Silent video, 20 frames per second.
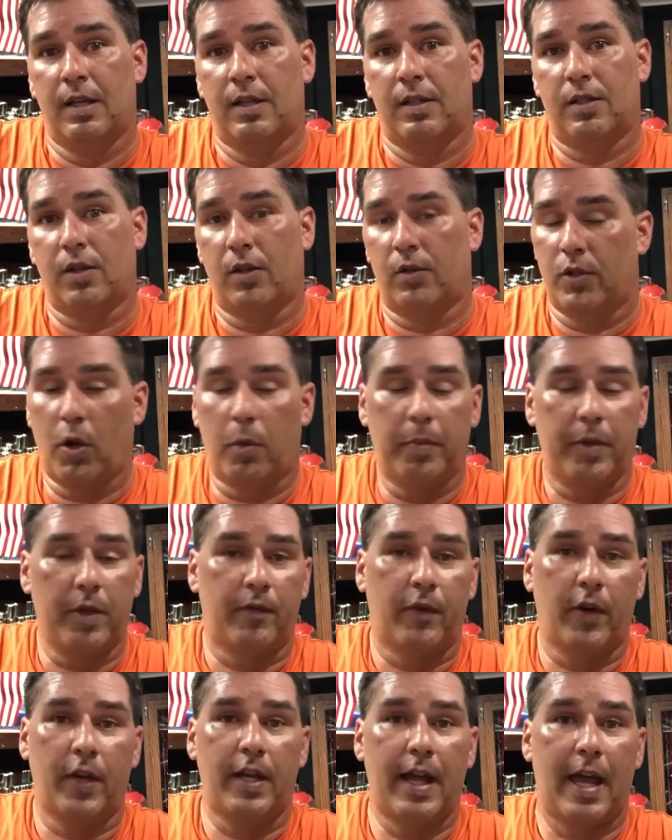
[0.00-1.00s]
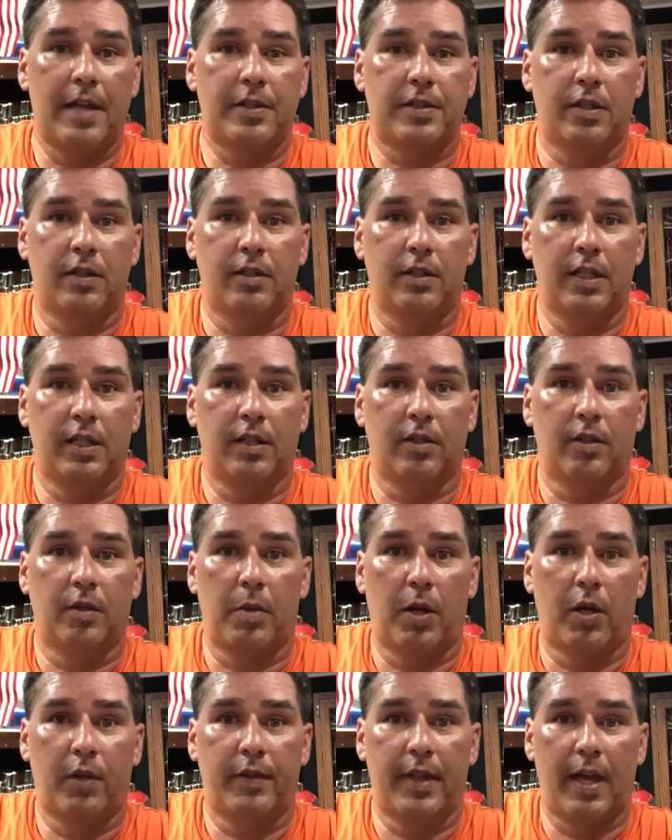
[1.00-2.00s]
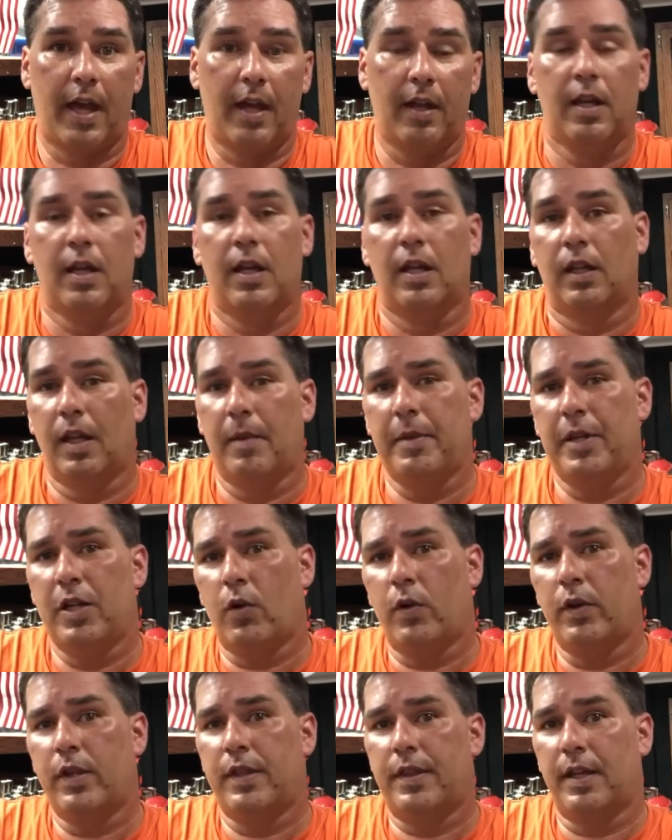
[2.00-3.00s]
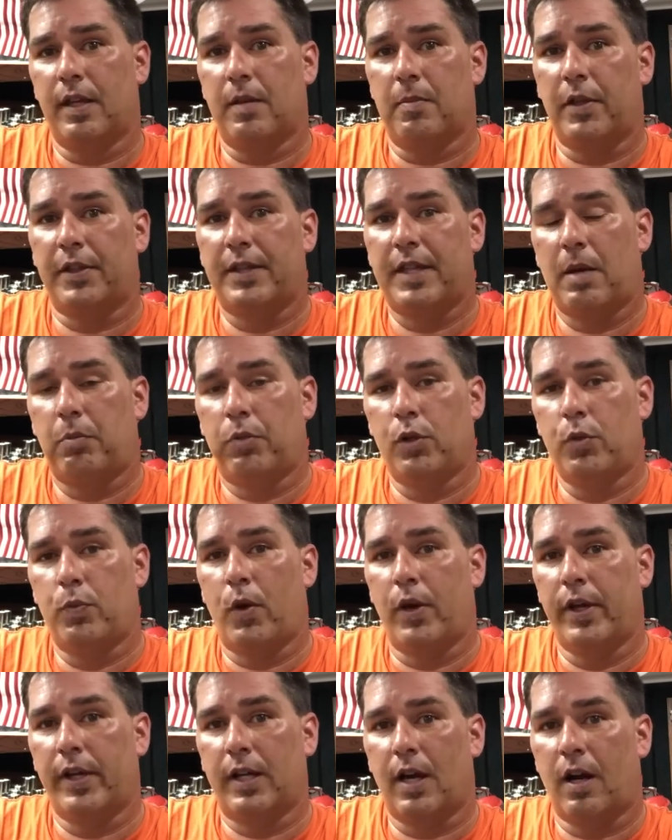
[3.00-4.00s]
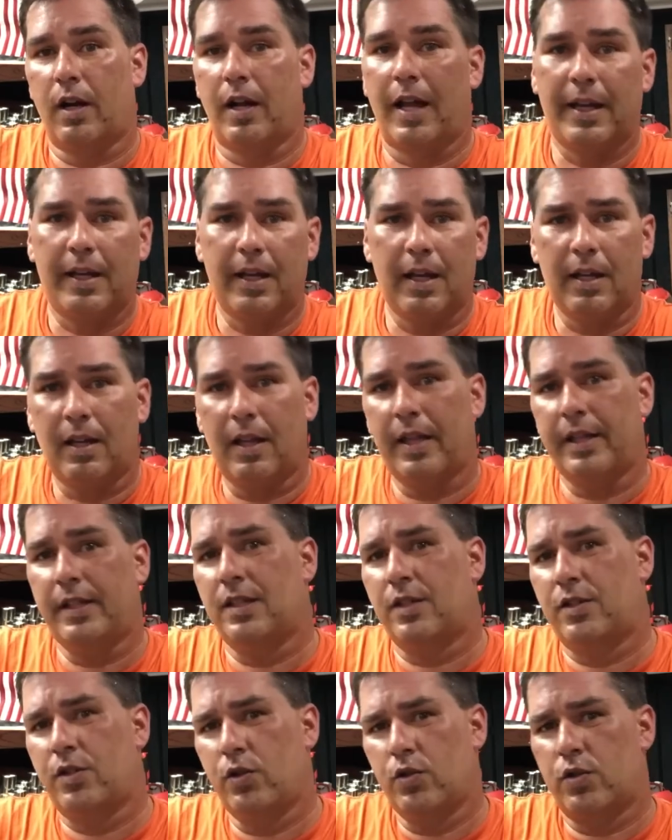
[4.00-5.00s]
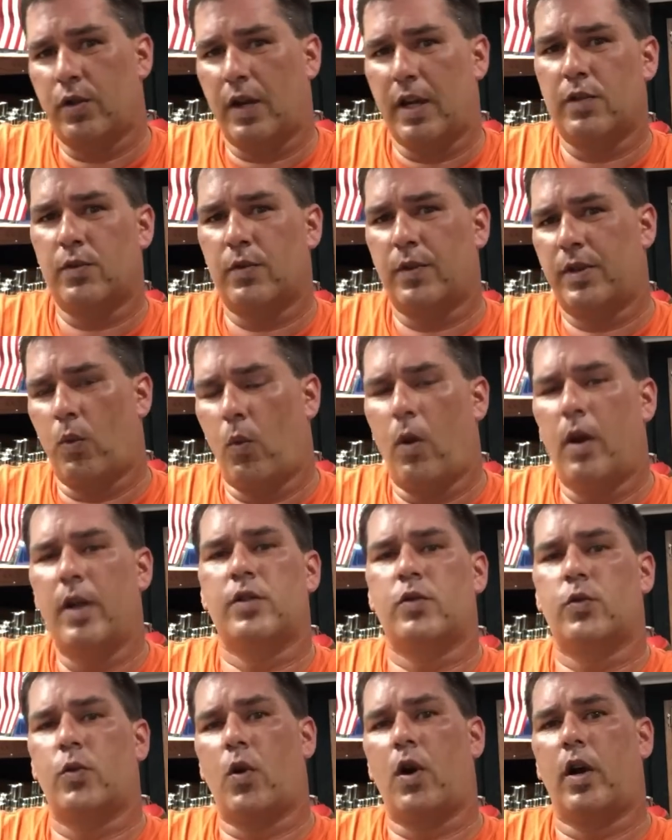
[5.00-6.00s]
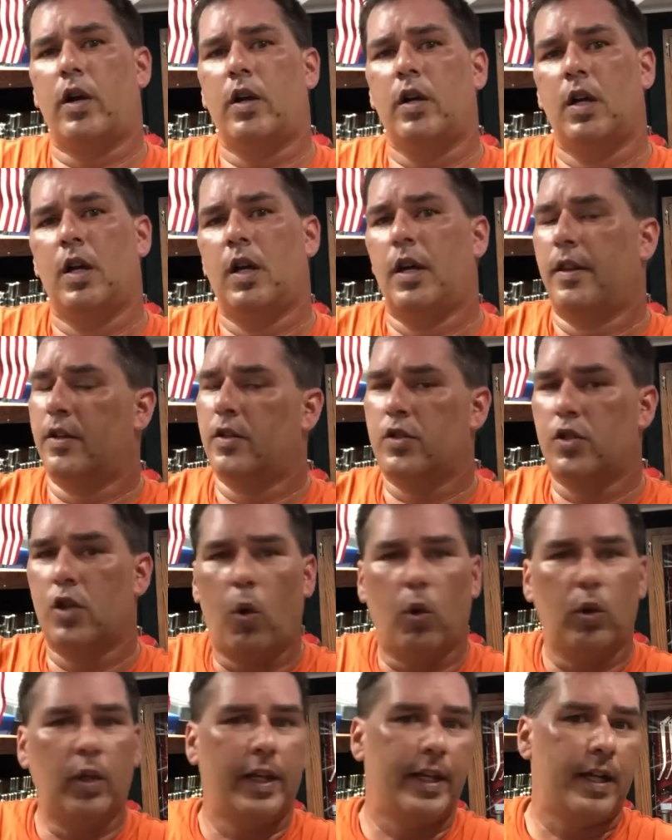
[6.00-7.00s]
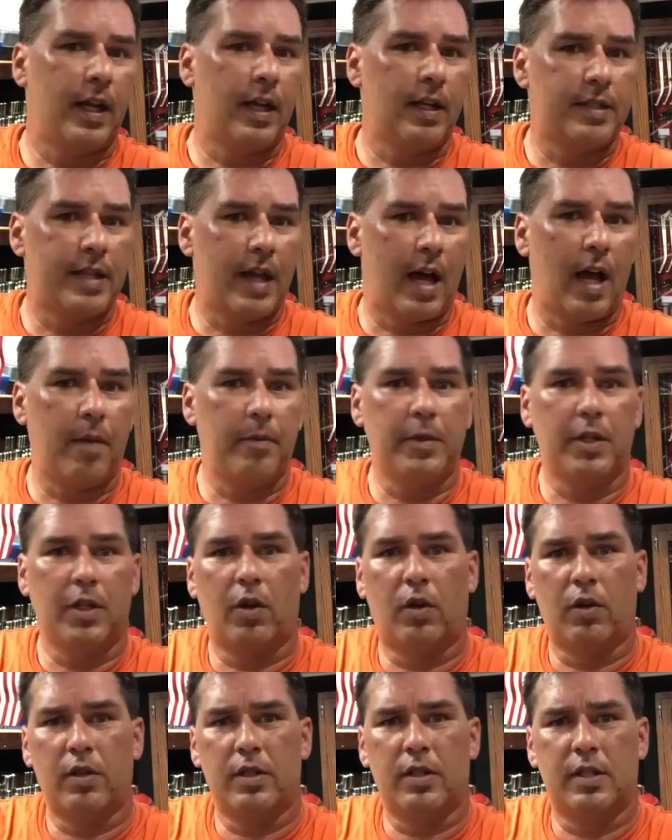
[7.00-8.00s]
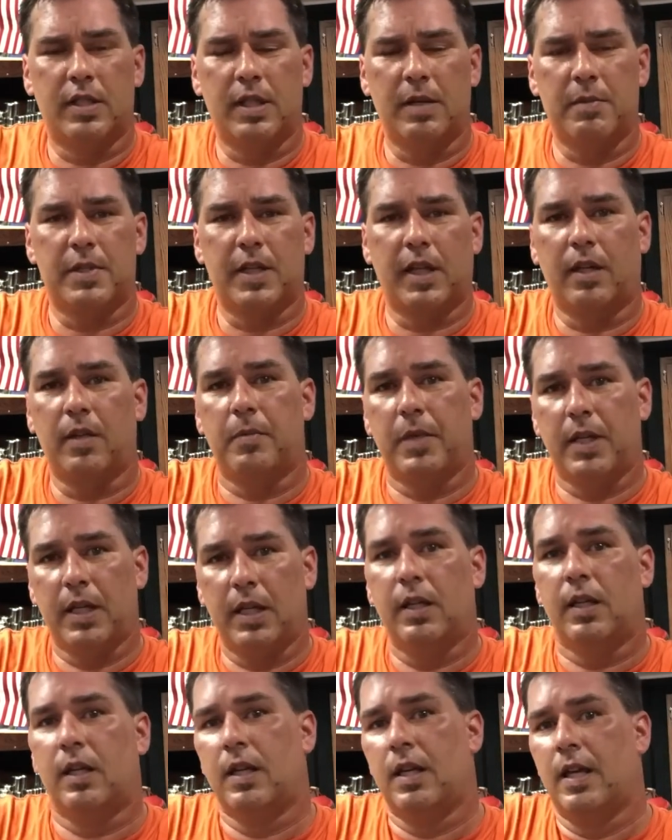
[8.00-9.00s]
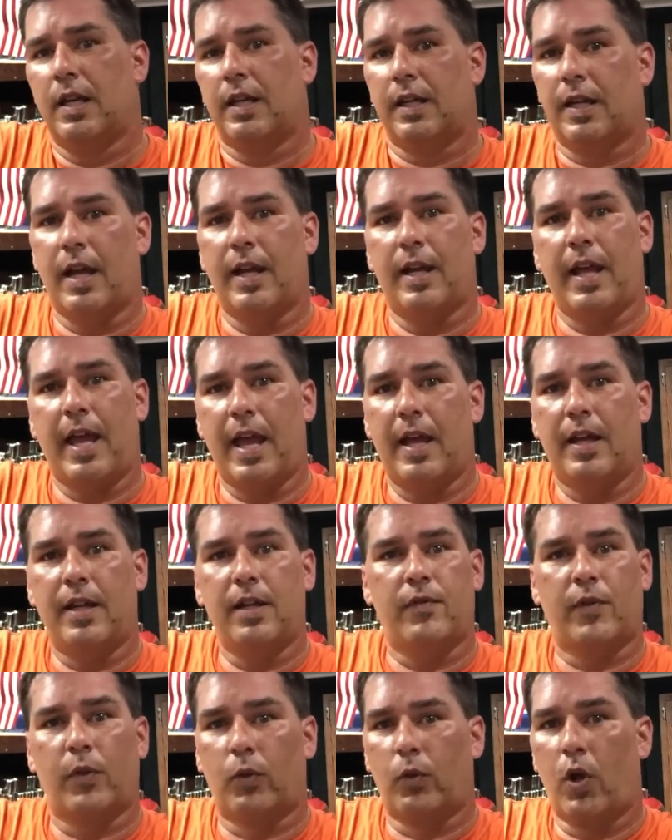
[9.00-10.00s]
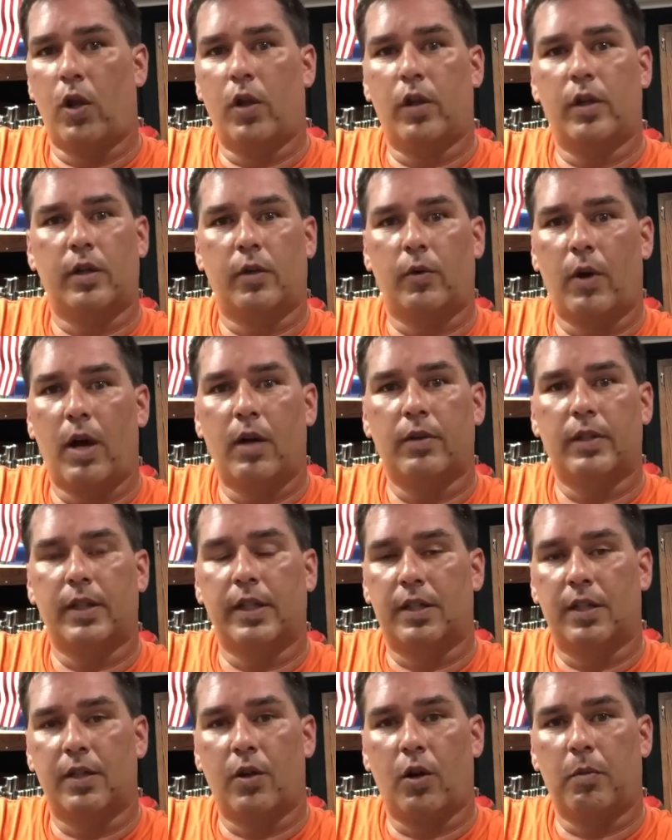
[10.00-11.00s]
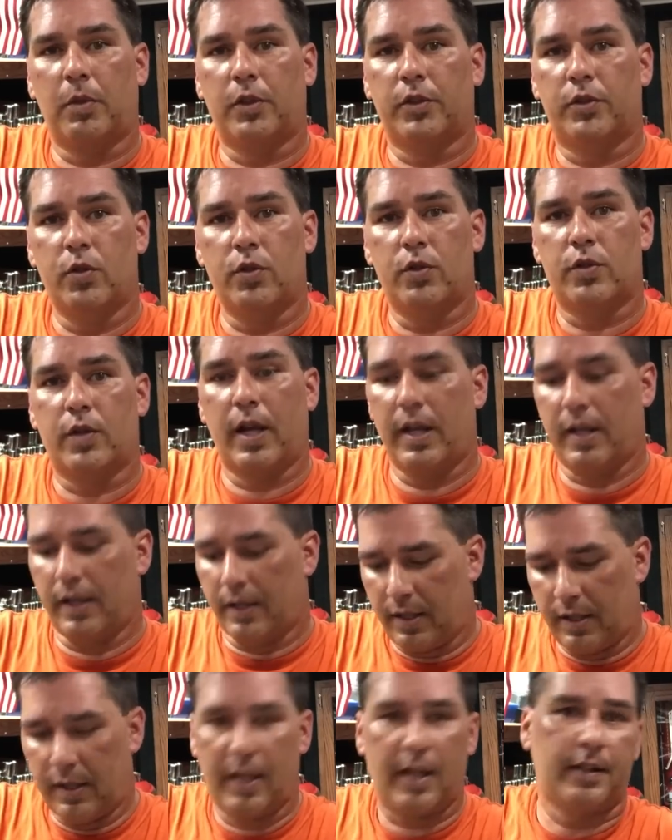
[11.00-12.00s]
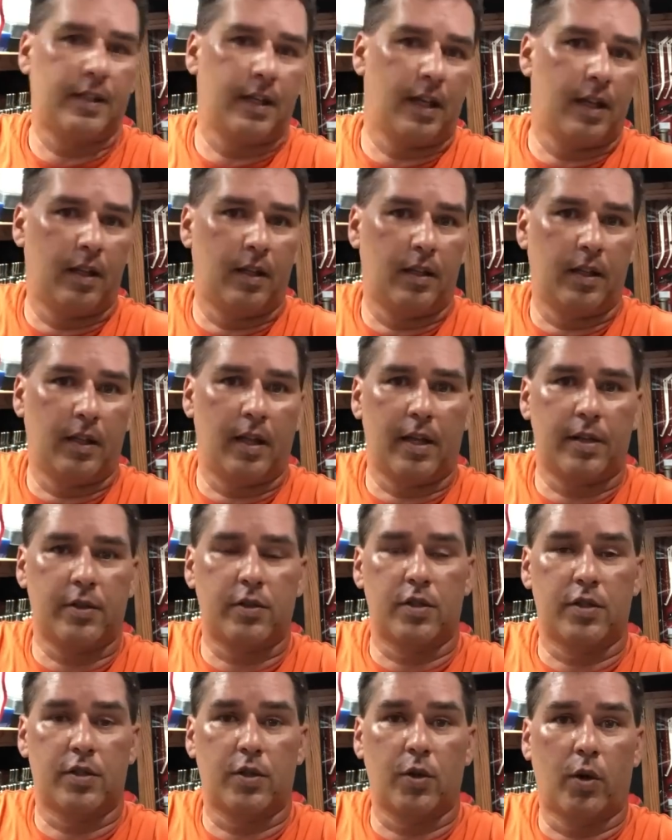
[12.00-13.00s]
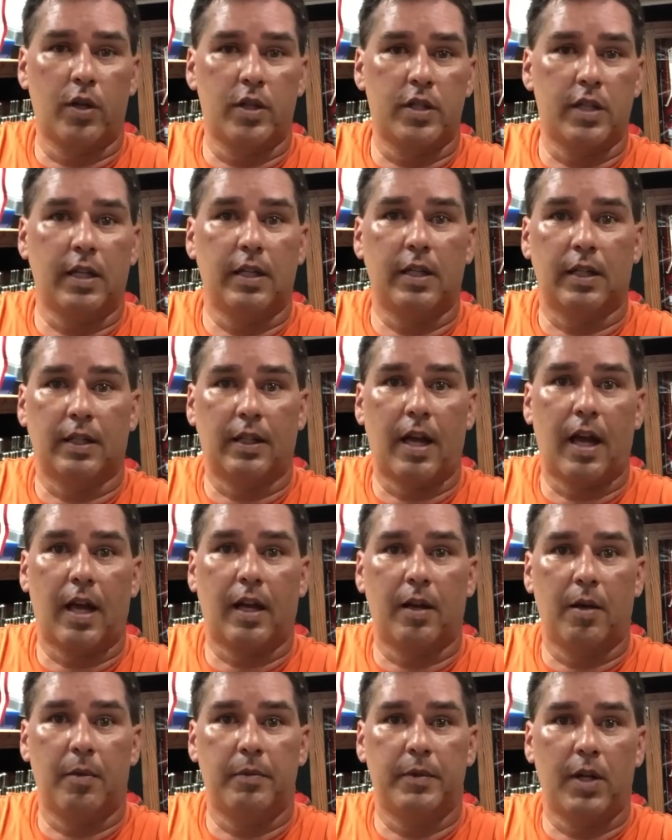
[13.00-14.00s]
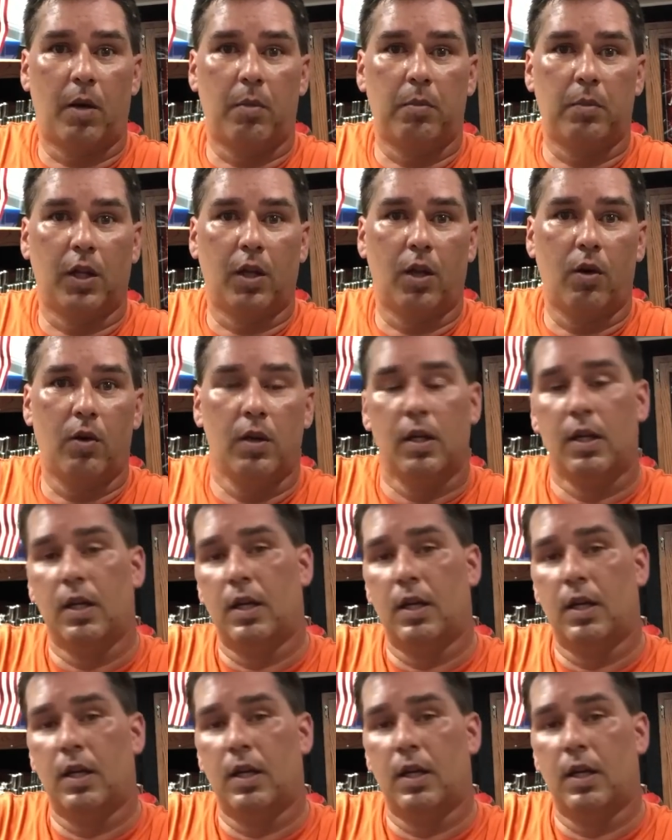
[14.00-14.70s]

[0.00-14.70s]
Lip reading: So don't be afraid to ask your dealer about that. Let me know what you think about that Blue Point cart. I kind of like the 2 trays with the 1 drawer. There's no lid on top. You know, it seems like it'd be kind of handy for rolling around like the normal 2 tray, and then you got that little extra storage that you can lock up down below.